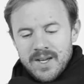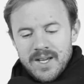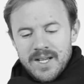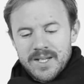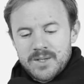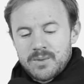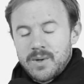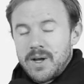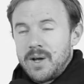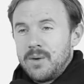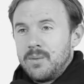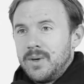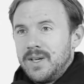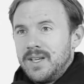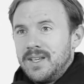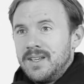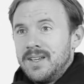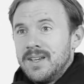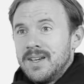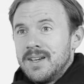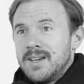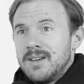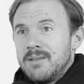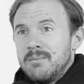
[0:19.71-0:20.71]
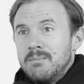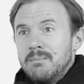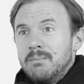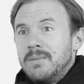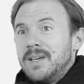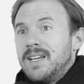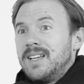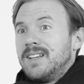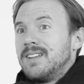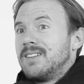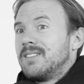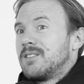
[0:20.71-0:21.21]
it's where we
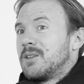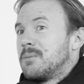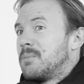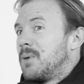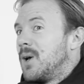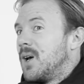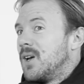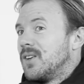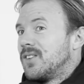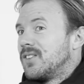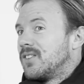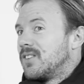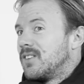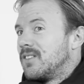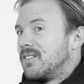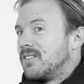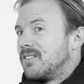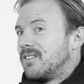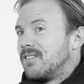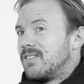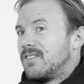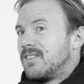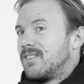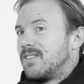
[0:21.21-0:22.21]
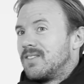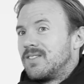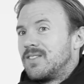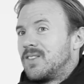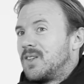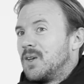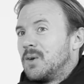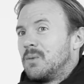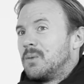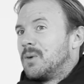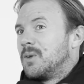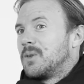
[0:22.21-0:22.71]
meet the person
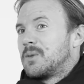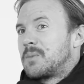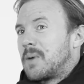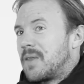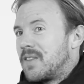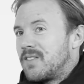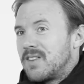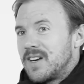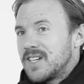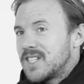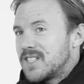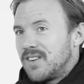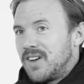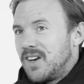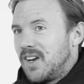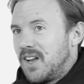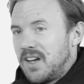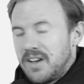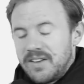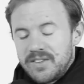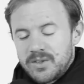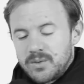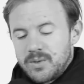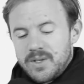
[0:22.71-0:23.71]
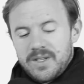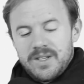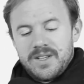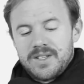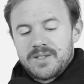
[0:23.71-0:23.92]
that we'll spend the rest of our lives with.